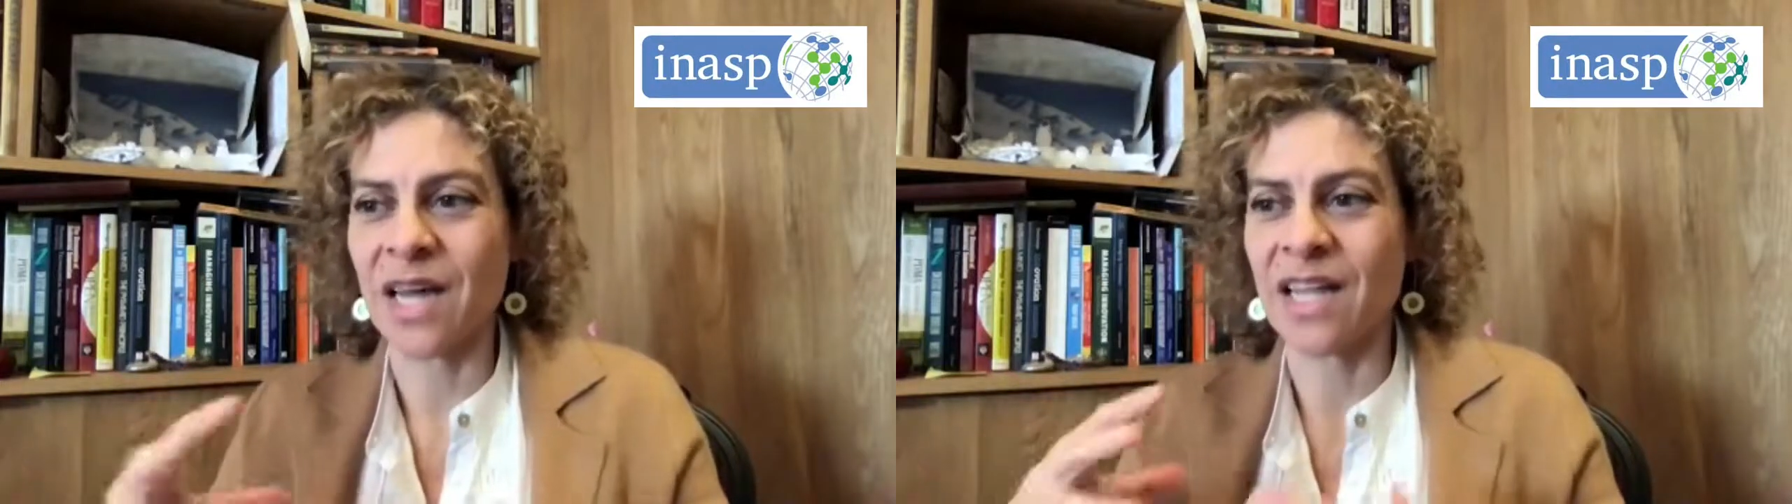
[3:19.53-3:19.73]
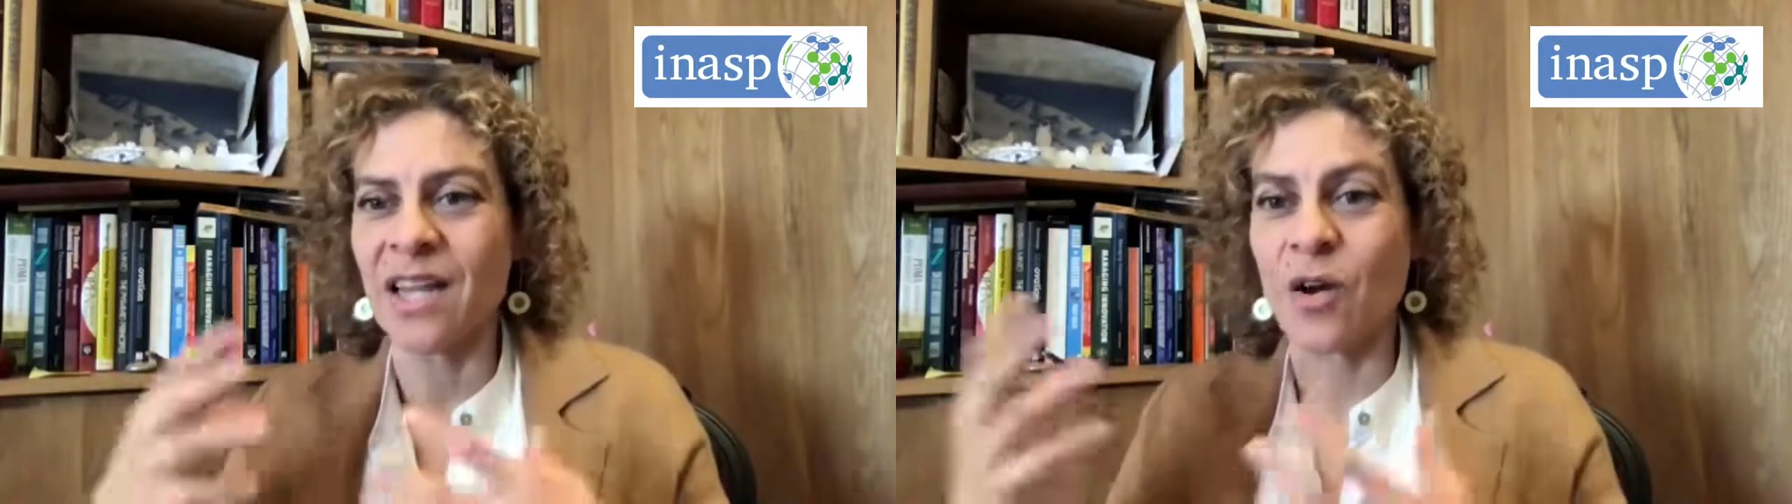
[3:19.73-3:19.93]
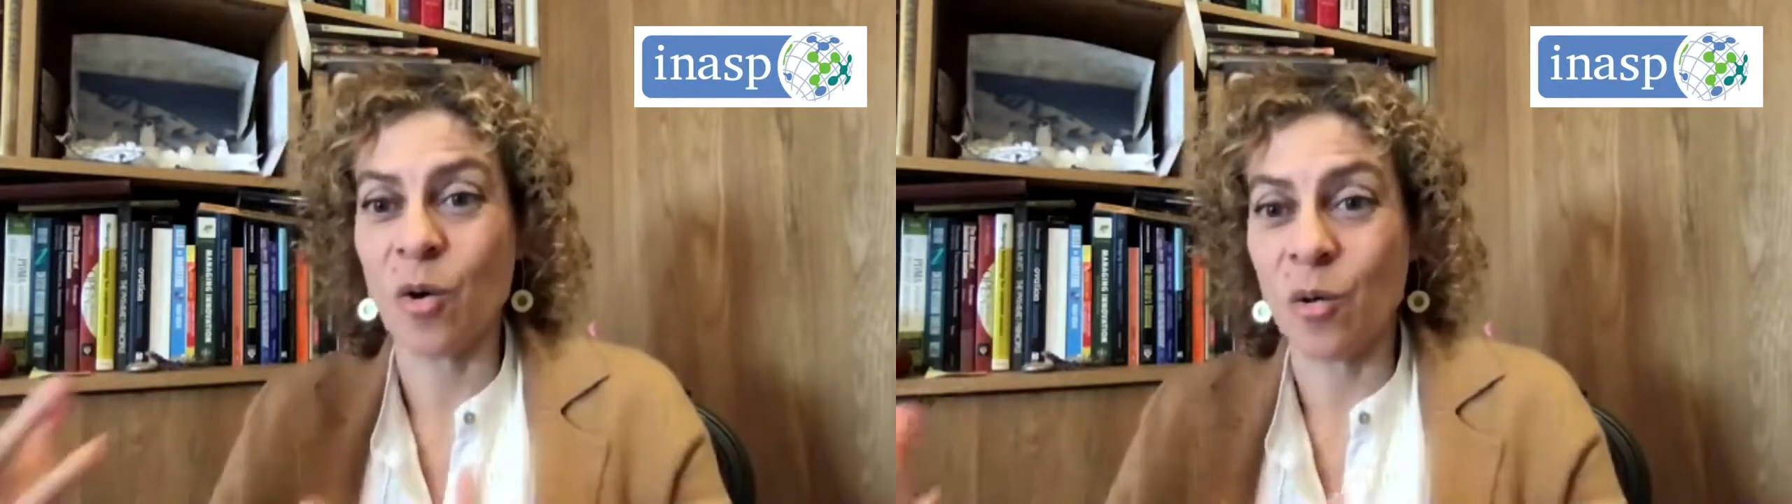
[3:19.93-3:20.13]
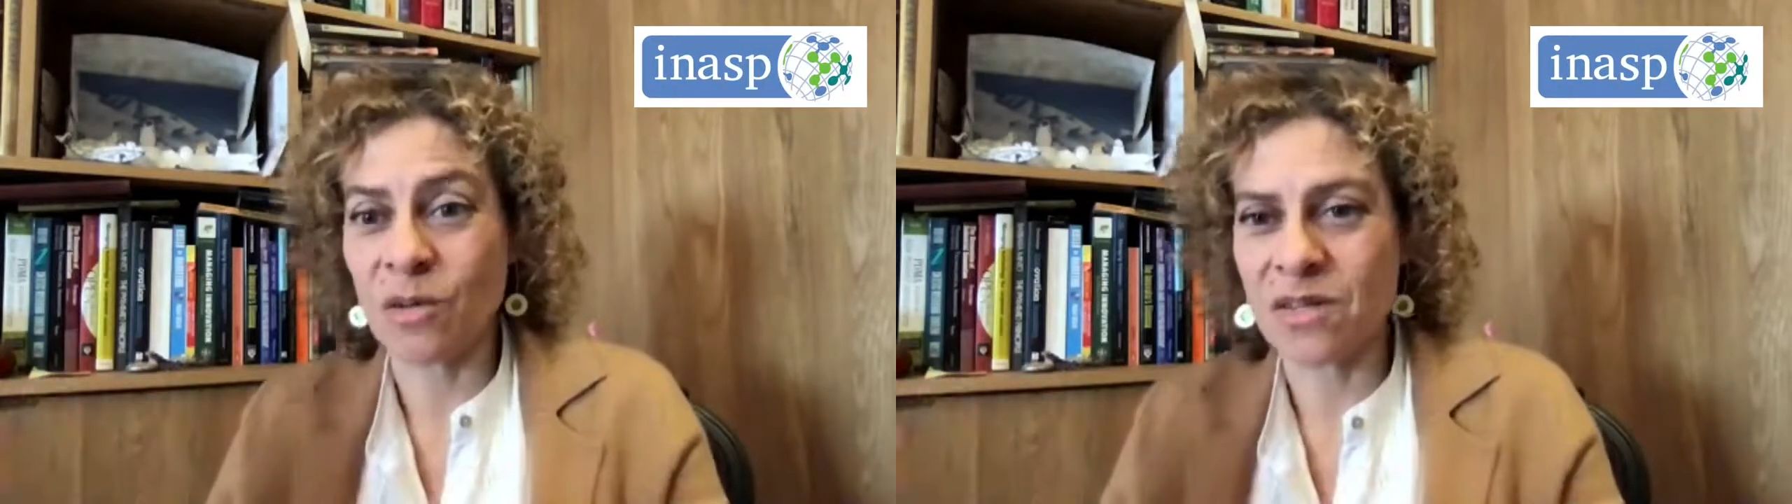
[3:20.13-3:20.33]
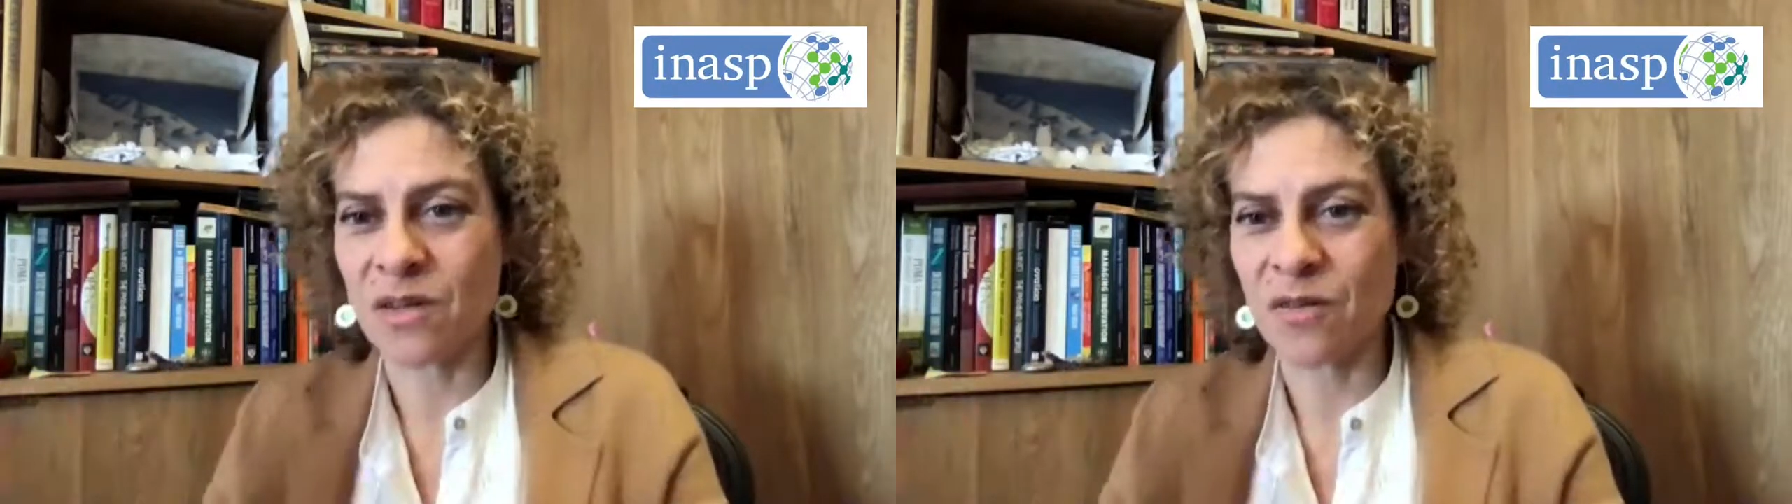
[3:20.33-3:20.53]
and the
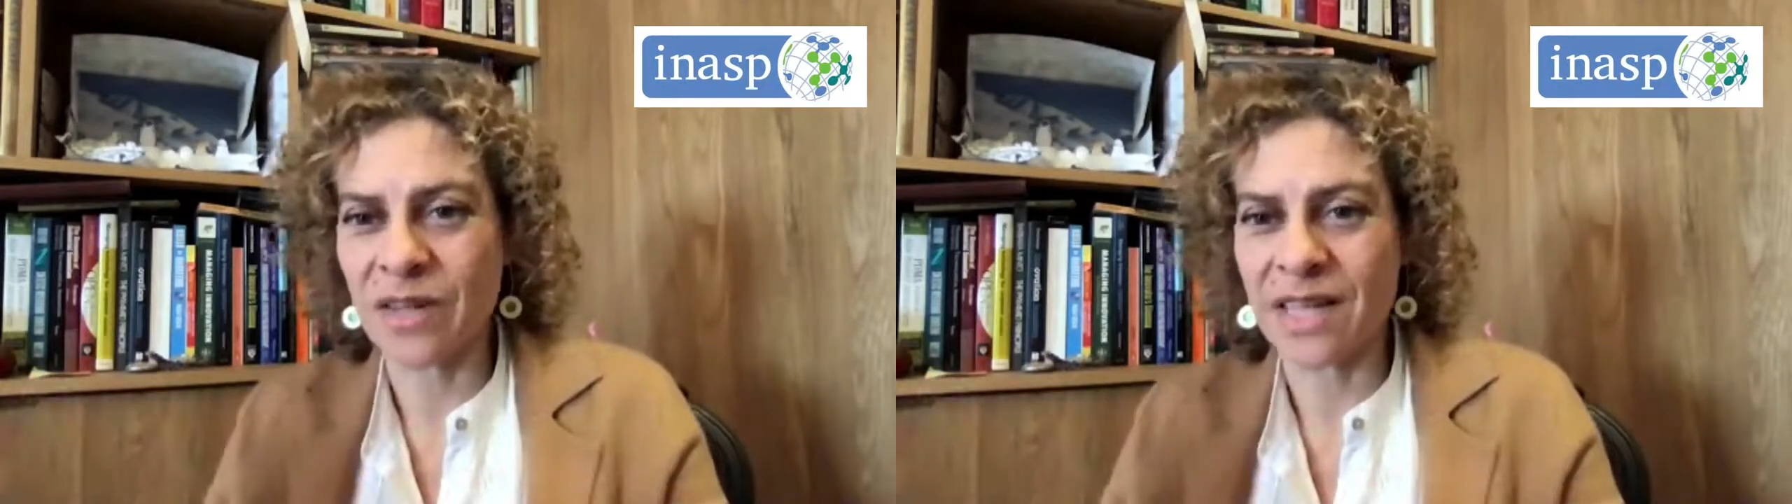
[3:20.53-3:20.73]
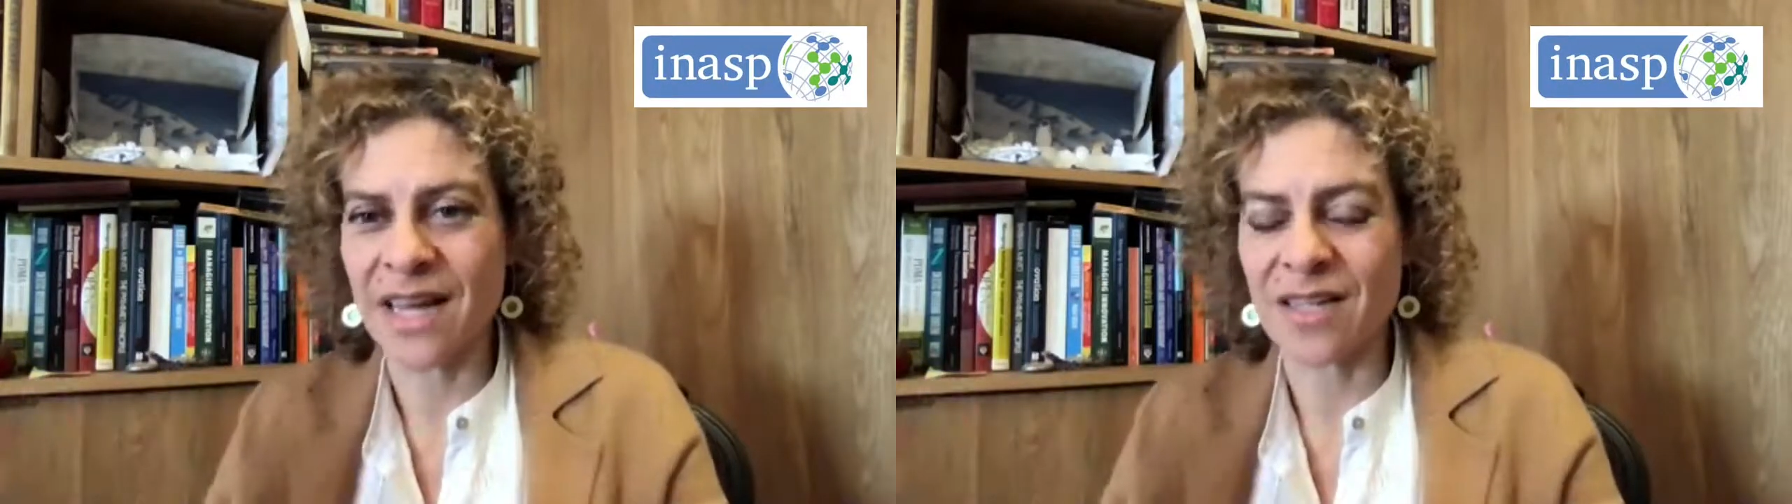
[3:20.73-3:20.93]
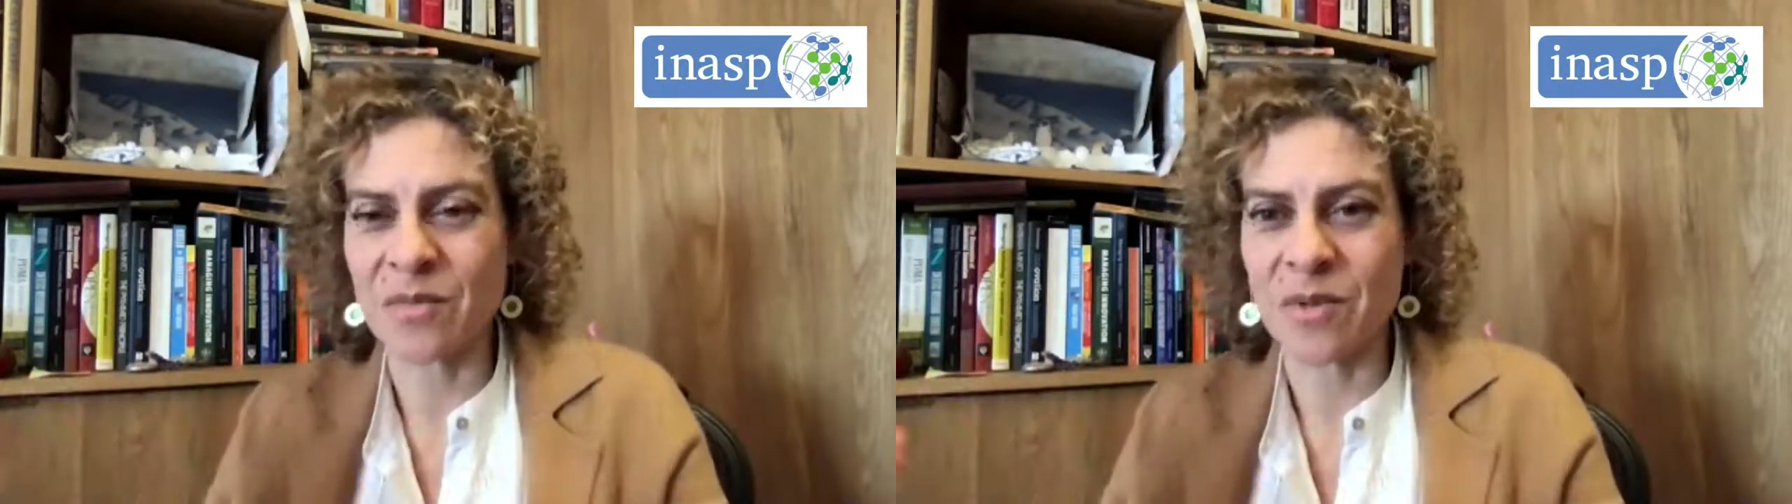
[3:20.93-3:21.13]
goals of INASP